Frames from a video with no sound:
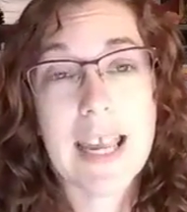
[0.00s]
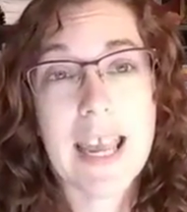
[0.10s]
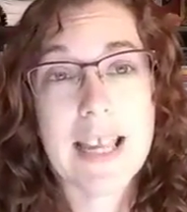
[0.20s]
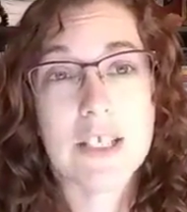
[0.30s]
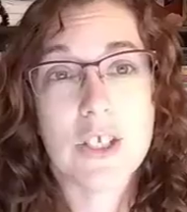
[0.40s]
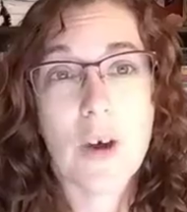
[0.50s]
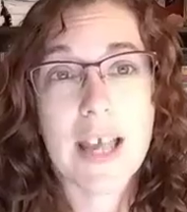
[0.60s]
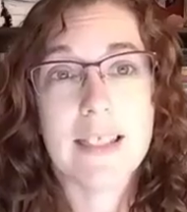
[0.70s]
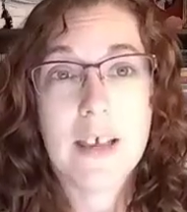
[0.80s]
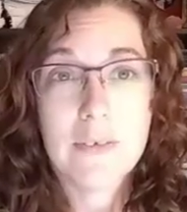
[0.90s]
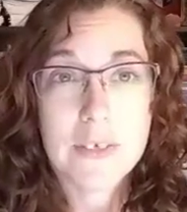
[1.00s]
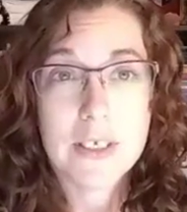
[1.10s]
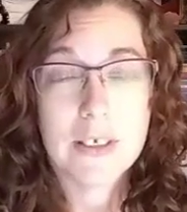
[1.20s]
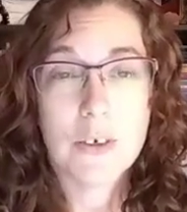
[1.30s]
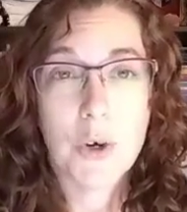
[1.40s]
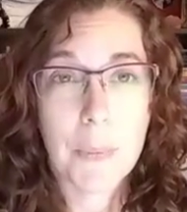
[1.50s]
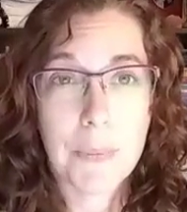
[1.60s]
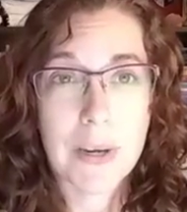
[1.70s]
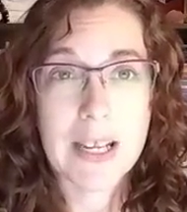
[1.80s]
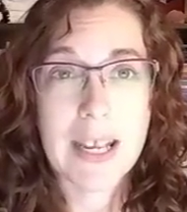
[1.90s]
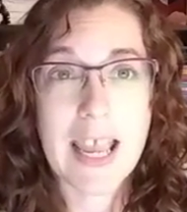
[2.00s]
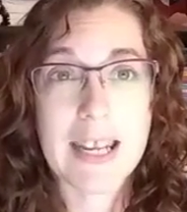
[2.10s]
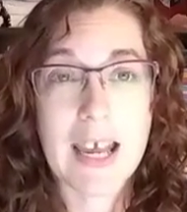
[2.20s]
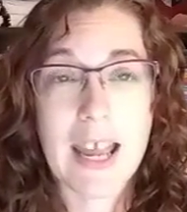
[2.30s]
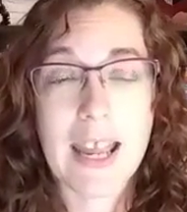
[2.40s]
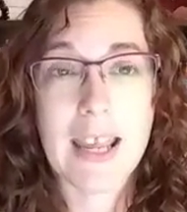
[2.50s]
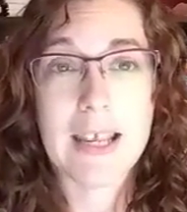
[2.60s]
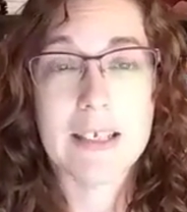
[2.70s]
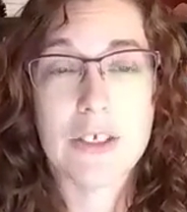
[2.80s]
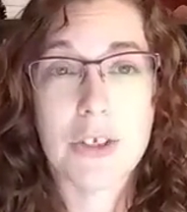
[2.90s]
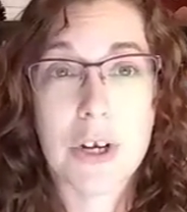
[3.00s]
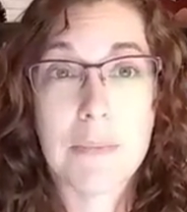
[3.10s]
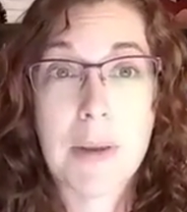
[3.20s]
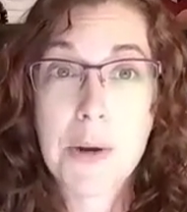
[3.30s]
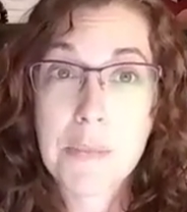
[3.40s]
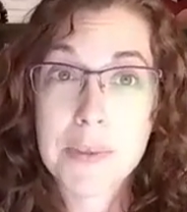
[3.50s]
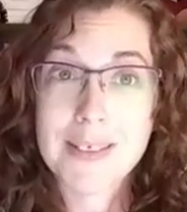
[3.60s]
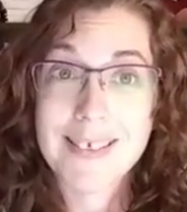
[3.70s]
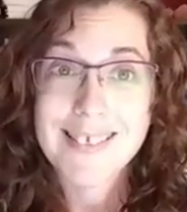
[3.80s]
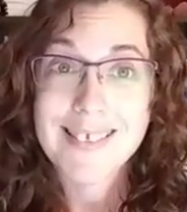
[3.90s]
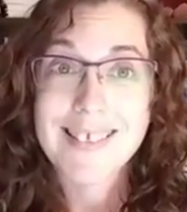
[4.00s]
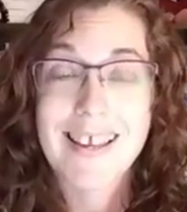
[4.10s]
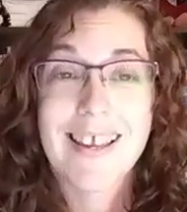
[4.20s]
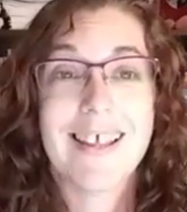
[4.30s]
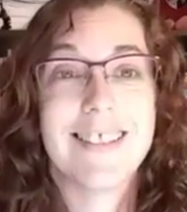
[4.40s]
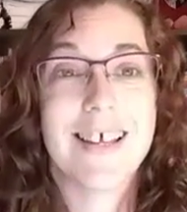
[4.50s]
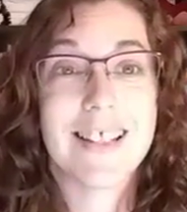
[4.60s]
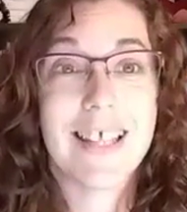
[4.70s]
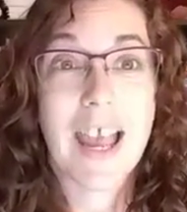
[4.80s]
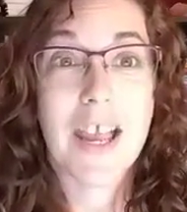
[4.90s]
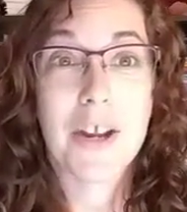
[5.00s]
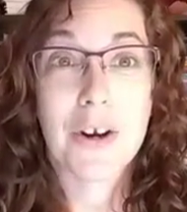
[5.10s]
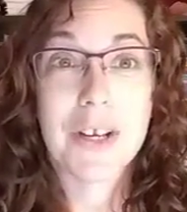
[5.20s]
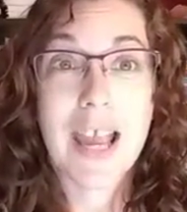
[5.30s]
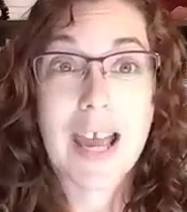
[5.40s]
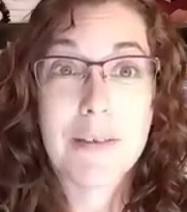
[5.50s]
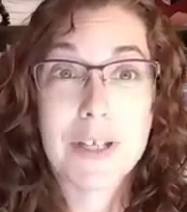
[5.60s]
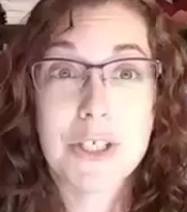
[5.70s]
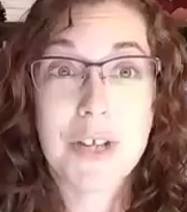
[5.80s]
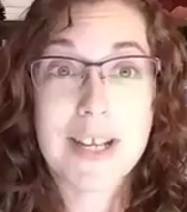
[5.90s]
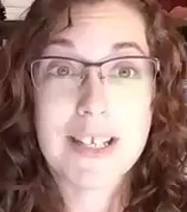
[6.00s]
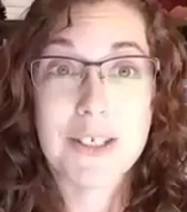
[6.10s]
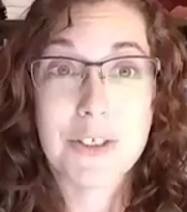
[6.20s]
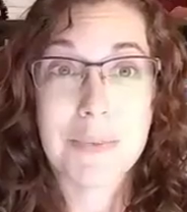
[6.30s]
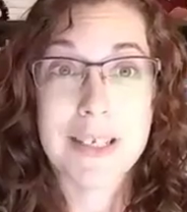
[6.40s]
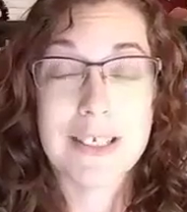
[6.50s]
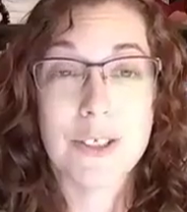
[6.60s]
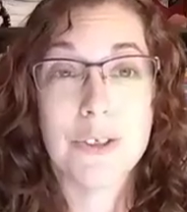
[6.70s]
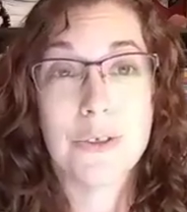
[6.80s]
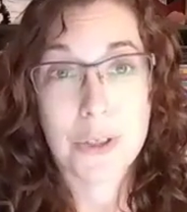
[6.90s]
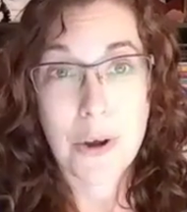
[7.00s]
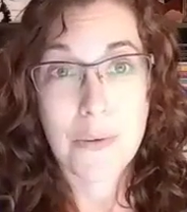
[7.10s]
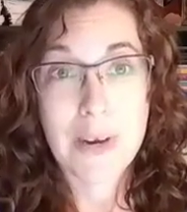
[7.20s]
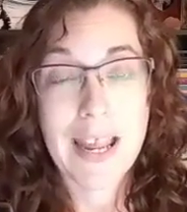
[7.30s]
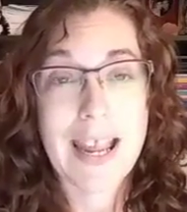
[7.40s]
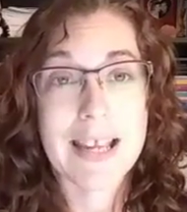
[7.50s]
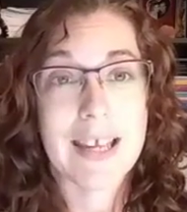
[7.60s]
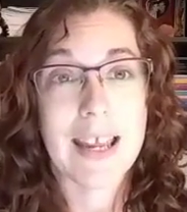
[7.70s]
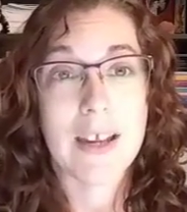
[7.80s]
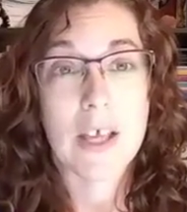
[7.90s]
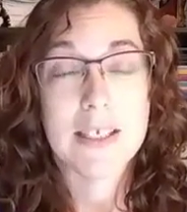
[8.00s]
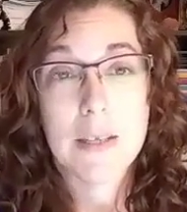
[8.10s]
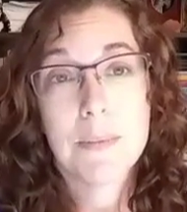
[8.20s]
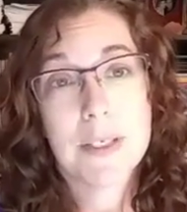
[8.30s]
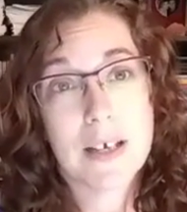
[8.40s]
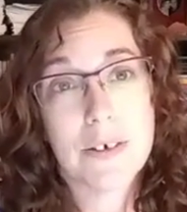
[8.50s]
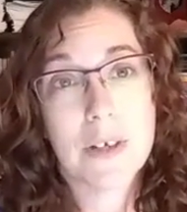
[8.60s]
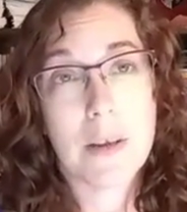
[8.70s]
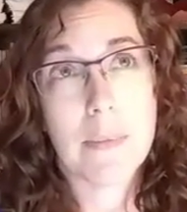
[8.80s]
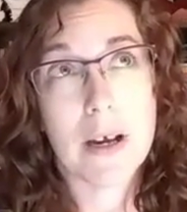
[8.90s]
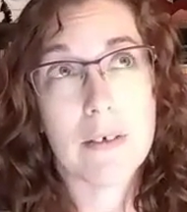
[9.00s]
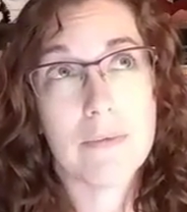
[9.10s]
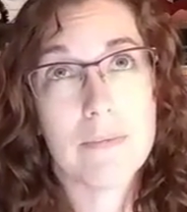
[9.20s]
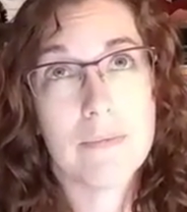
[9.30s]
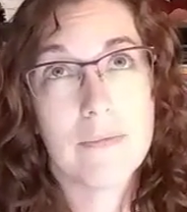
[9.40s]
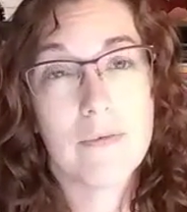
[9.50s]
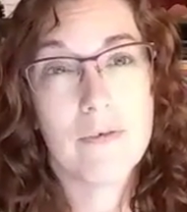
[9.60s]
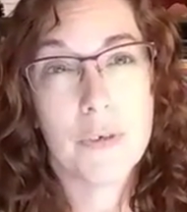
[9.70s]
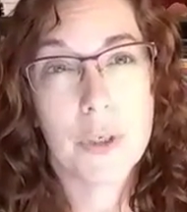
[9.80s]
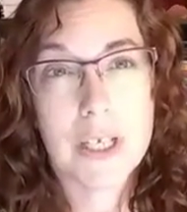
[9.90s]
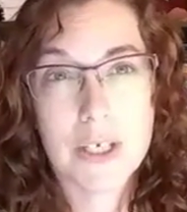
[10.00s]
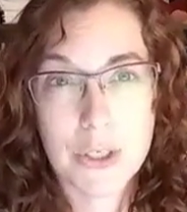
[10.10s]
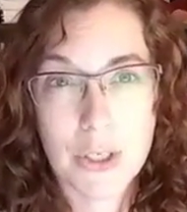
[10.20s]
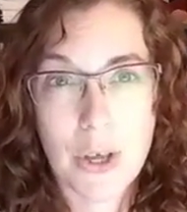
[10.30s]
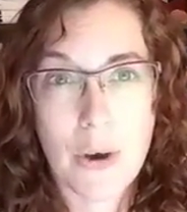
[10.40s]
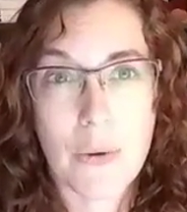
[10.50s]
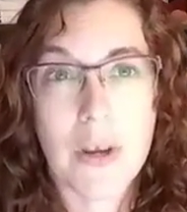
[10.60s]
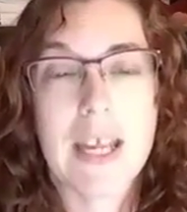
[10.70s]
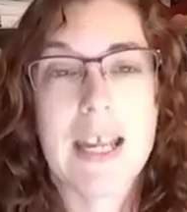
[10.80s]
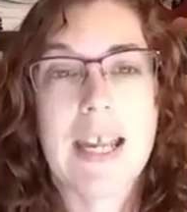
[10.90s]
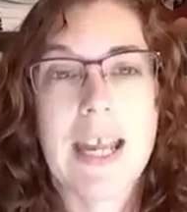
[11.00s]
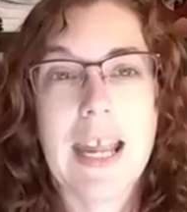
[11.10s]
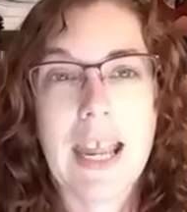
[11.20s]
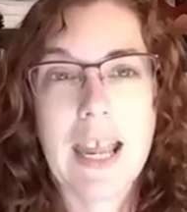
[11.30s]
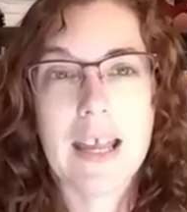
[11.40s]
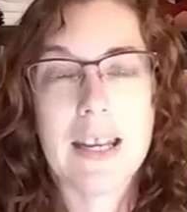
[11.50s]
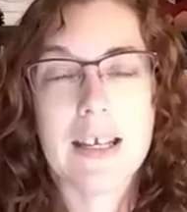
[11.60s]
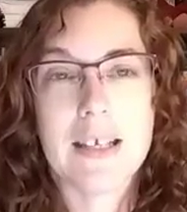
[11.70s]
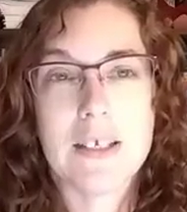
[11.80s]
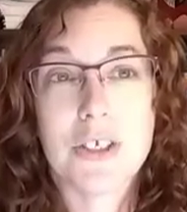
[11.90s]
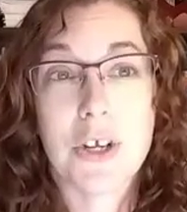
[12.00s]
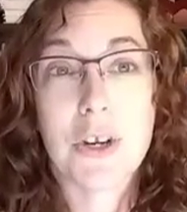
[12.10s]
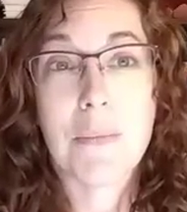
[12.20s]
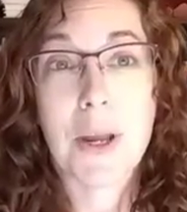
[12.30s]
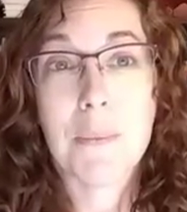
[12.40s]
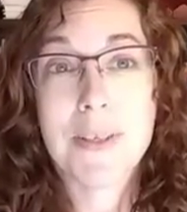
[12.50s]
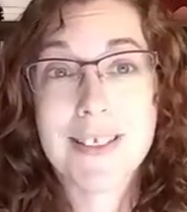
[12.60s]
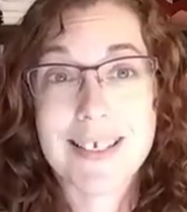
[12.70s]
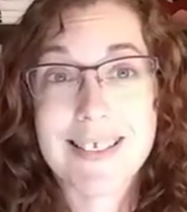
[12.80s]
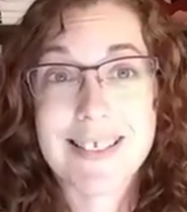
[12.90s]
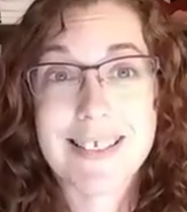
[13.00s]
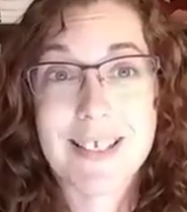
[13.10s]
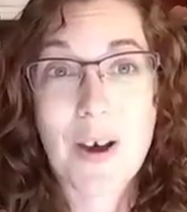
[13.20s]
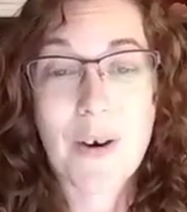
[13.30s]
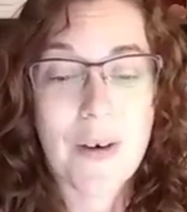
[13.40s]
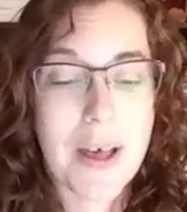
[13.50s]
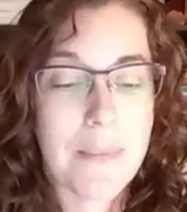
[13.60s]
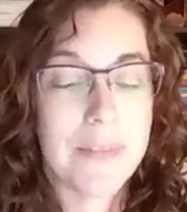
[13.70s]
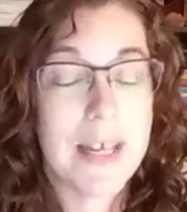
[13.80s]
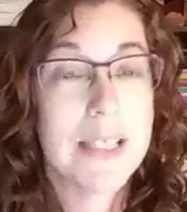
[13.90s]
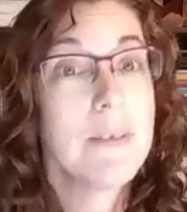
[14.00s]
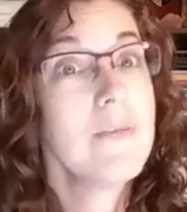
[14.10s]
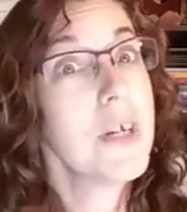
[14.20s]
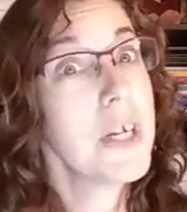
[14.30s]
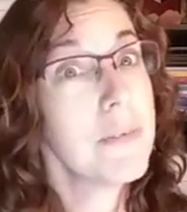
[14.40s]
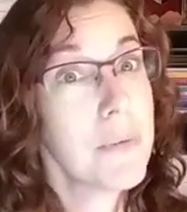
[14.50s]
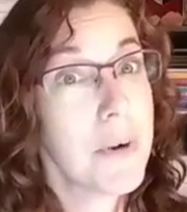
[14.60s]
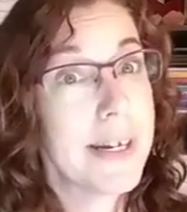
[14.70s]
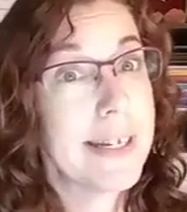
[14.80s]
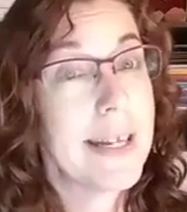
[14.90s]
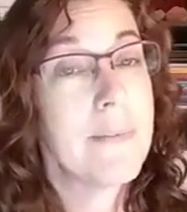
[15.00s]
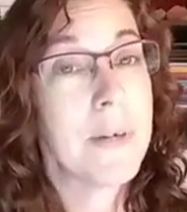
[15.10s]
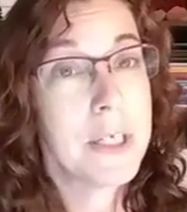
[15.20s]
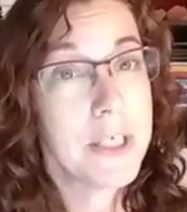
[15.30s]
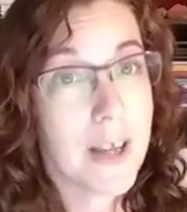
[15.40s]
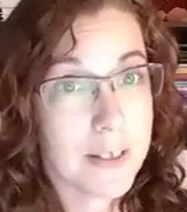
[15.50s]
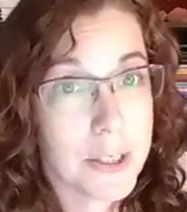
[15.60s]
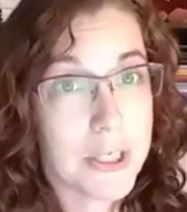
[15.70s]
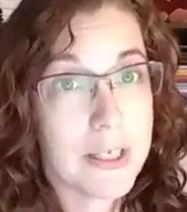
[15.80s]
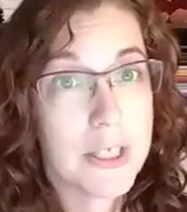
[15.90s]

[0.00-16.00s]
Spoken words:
And so I left corporate and I started my own business. Luckily, I had already had training under me to do so, and I stepped out about 4 years ago and started my own business. So that's been very rewarding and very challenging.